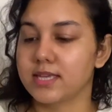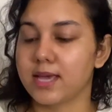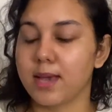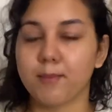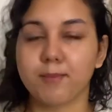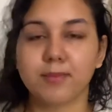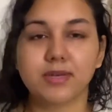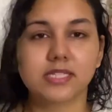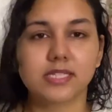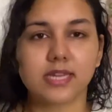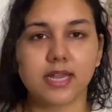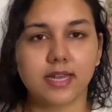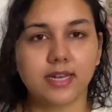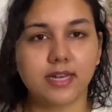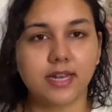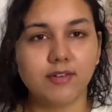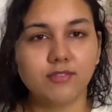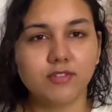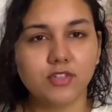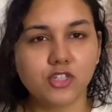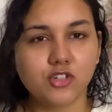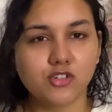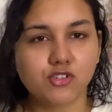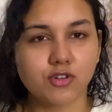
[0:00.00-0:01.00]
Chemist. I
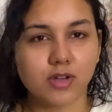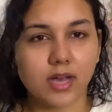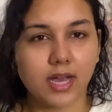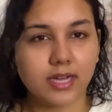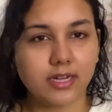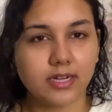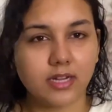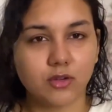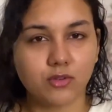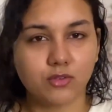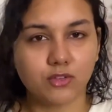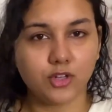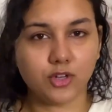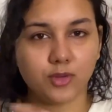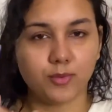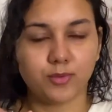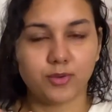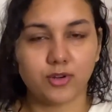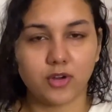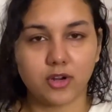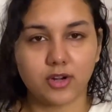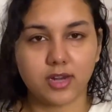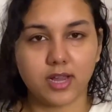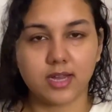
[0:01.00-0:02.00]
never tried out their
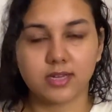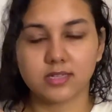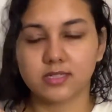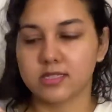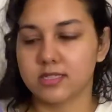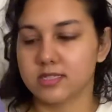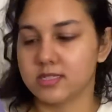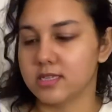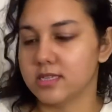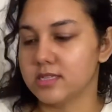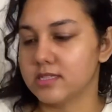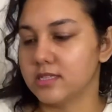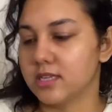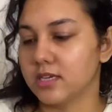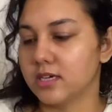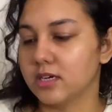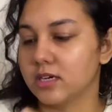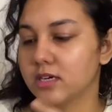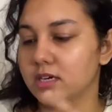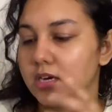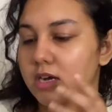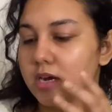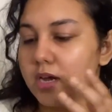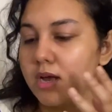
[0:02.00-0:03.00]
product. This is
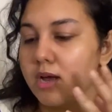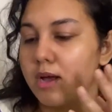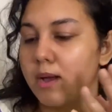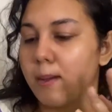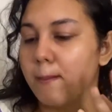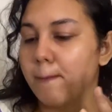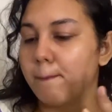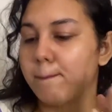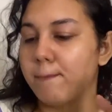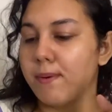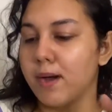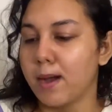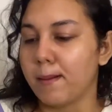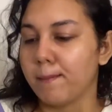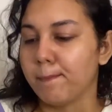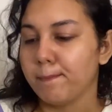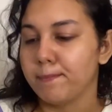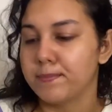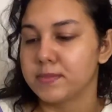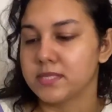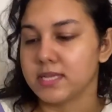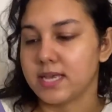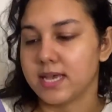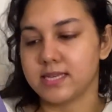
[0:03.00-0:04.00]
their
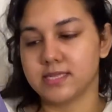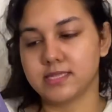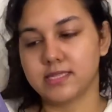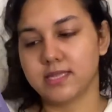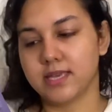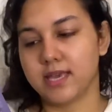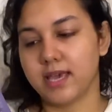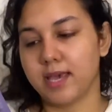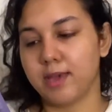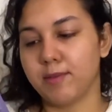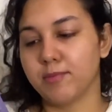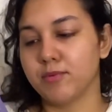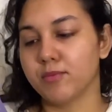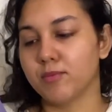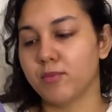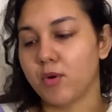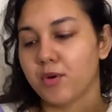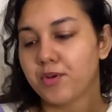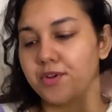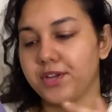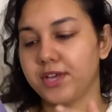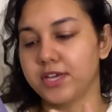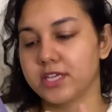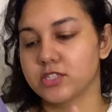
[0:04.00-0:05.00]
Pumps Escape
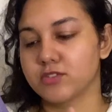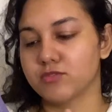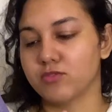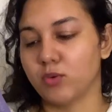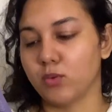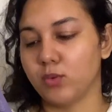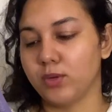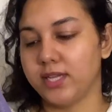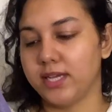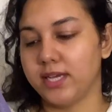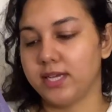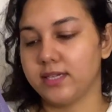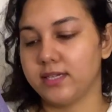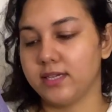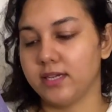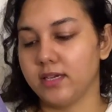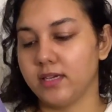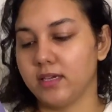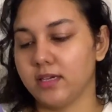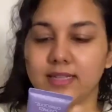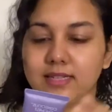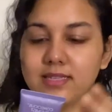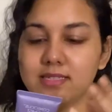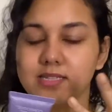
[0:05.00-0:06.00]
Body
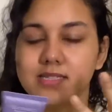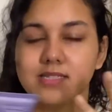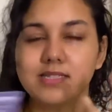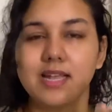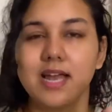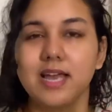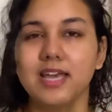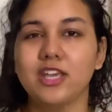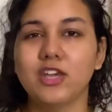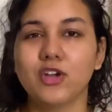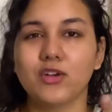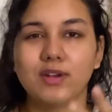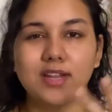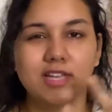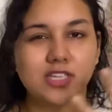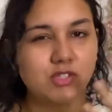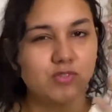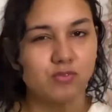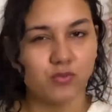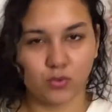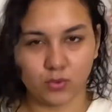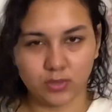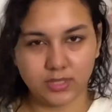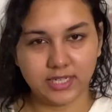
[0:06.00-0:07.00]
Exfoliating. This is like your
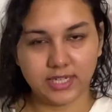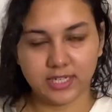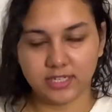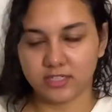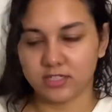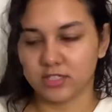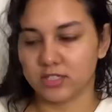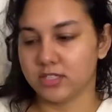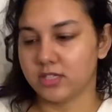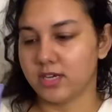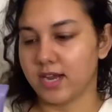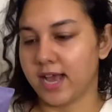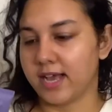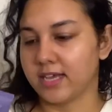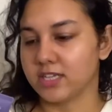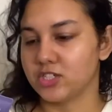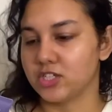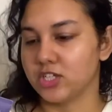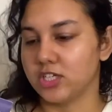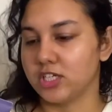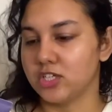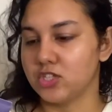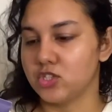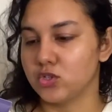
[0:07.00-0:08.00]
exfoliator,
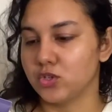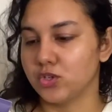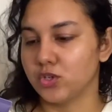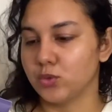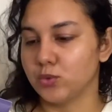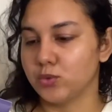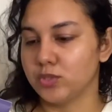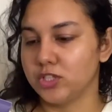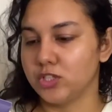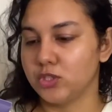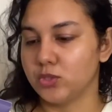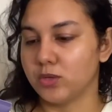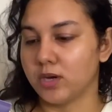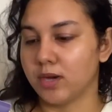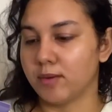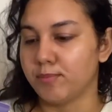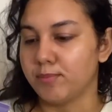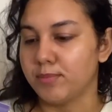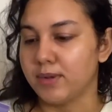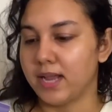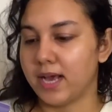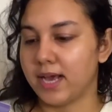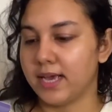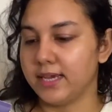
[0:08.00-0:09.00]
actually. So you need to
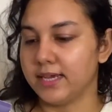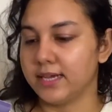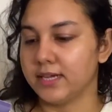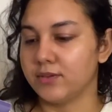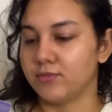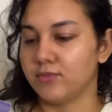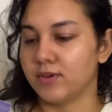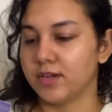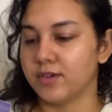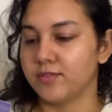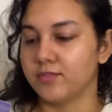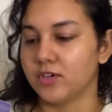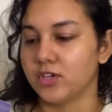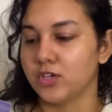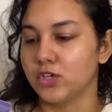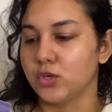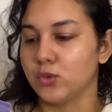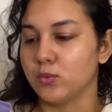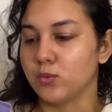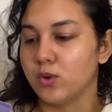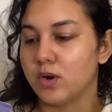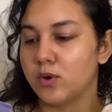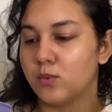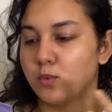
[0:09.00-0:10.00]
apply it whenever
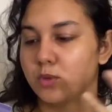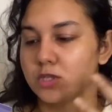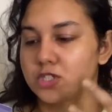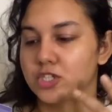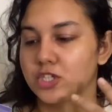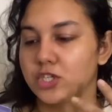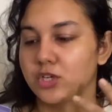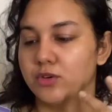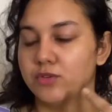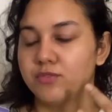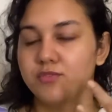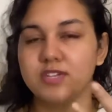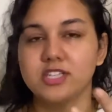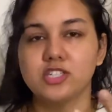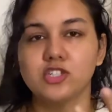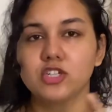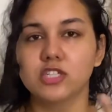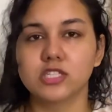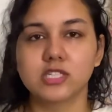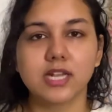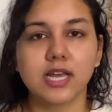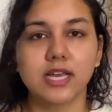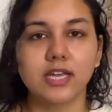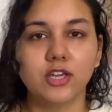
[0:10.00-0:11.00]
you are washing your face,
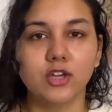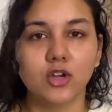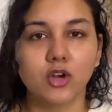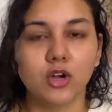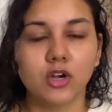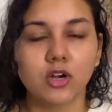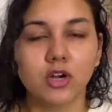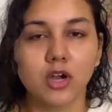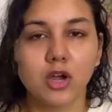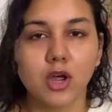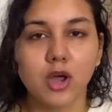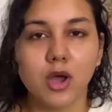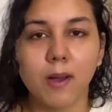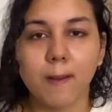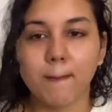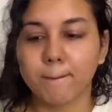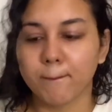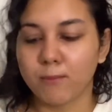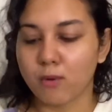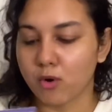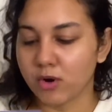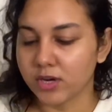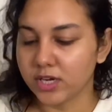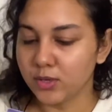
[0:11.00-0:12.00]
just like your
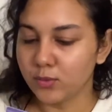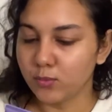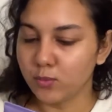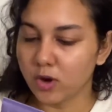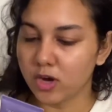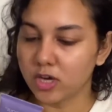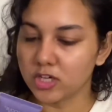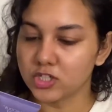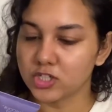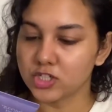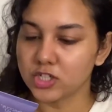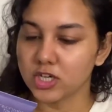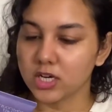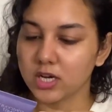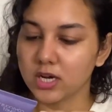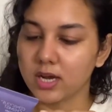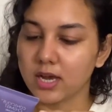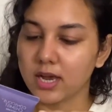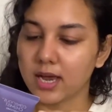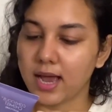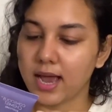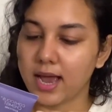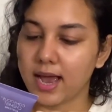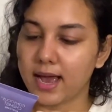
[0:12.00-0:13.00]
body wash.
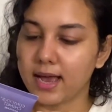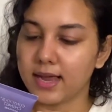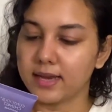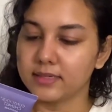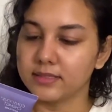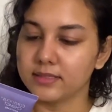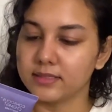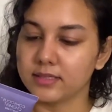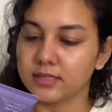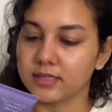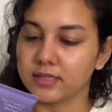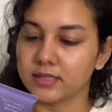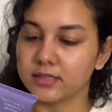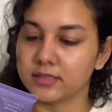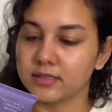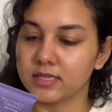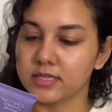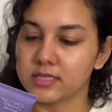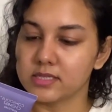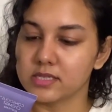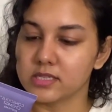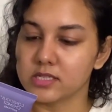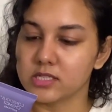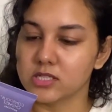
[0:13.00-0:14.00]
And
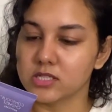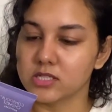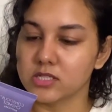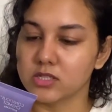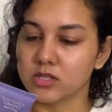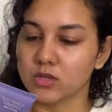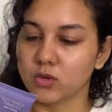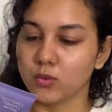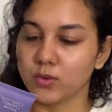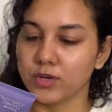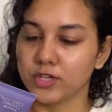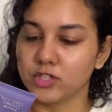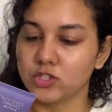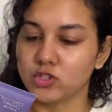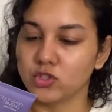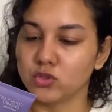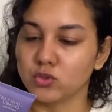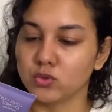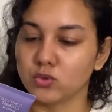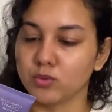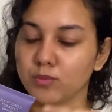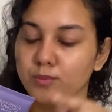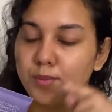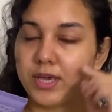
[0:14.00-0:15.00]
this is going
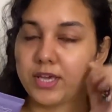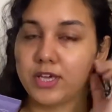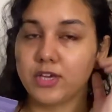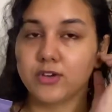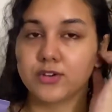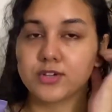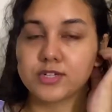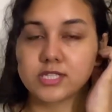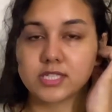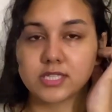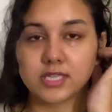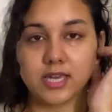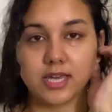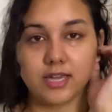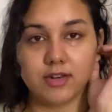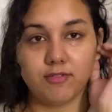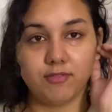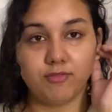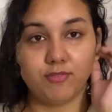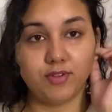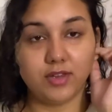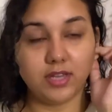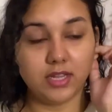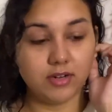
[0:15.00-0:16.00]
to make your skin
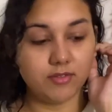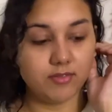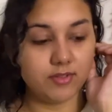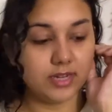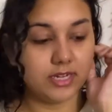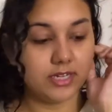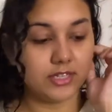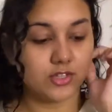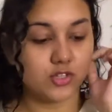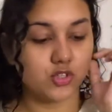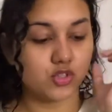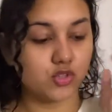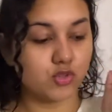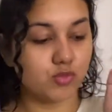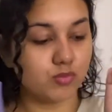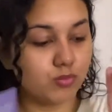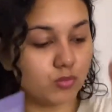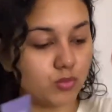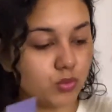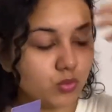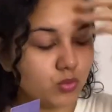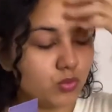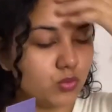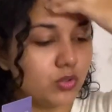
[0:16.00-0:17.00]
feel very
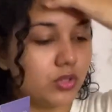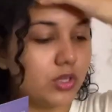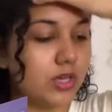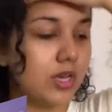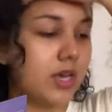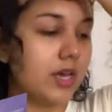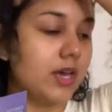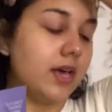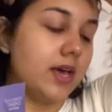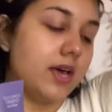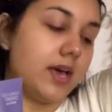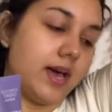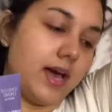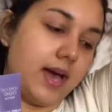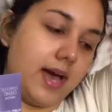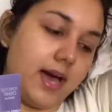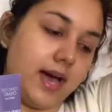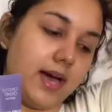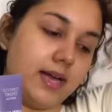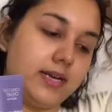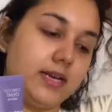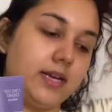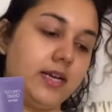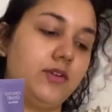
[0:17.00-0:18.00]
smooth,
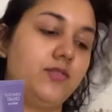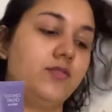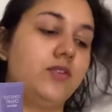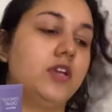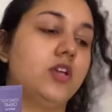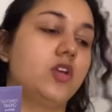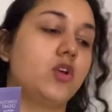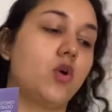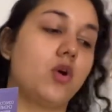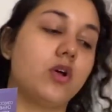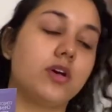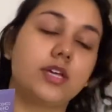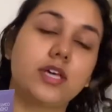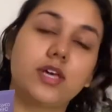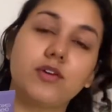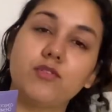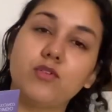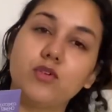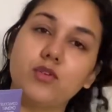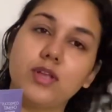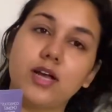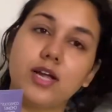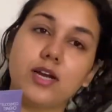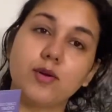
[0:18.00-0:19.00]
and it will not give
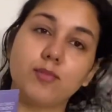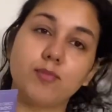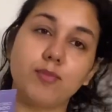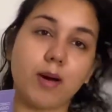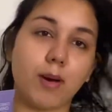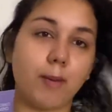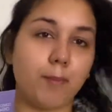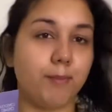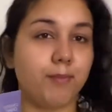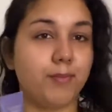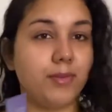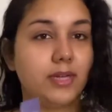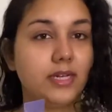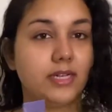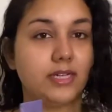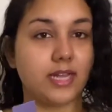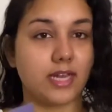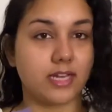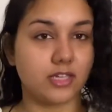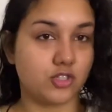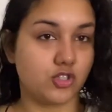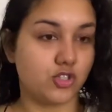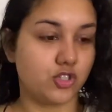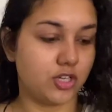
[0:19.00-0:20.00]
you that bumpy
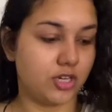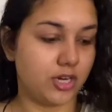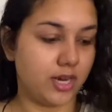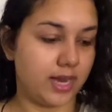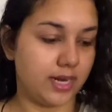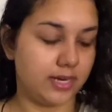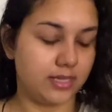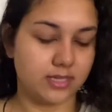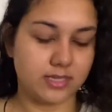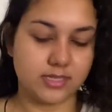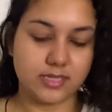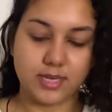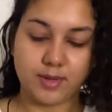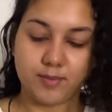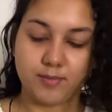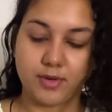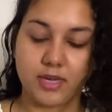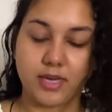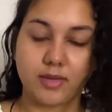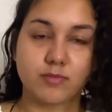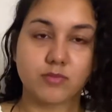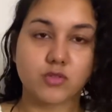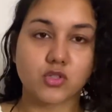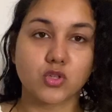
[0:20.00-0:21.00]
texture at the same
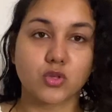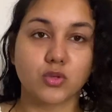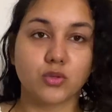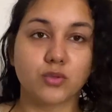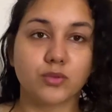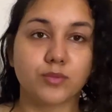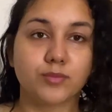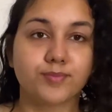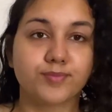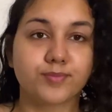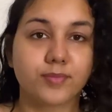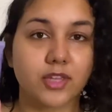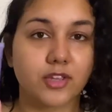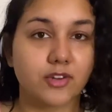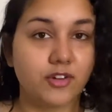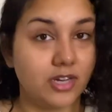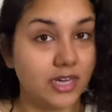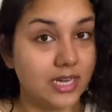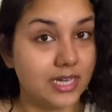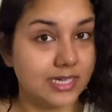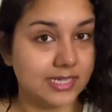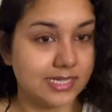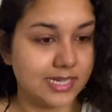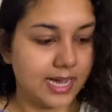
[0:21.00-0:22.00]
time. So
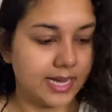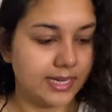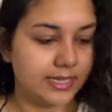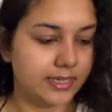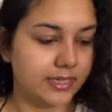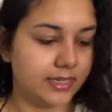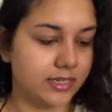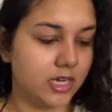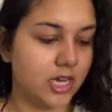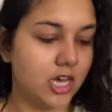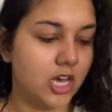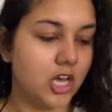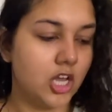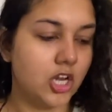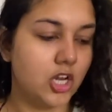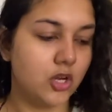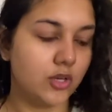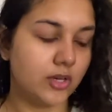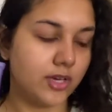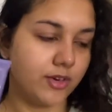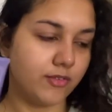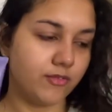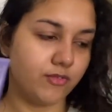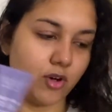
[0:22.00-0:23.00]
really excited,
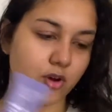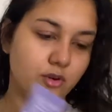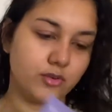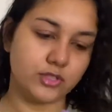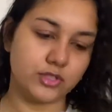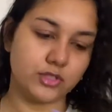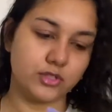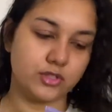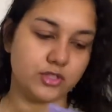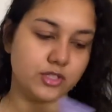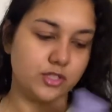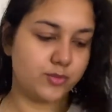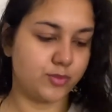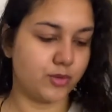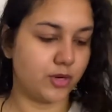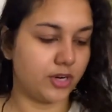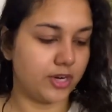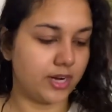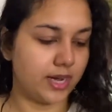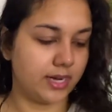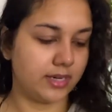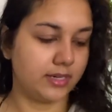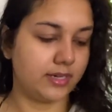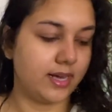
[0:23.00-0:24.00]
looking forward to this
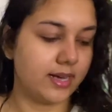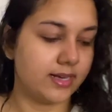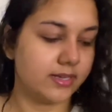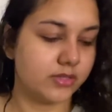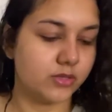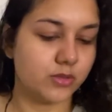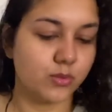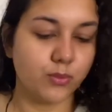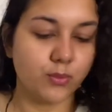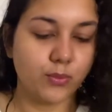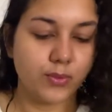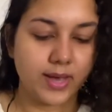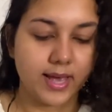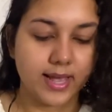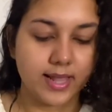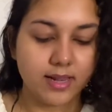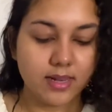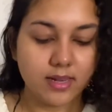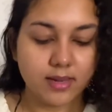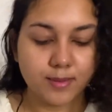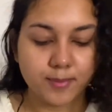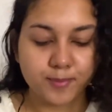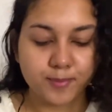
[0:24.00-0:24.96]
product as well.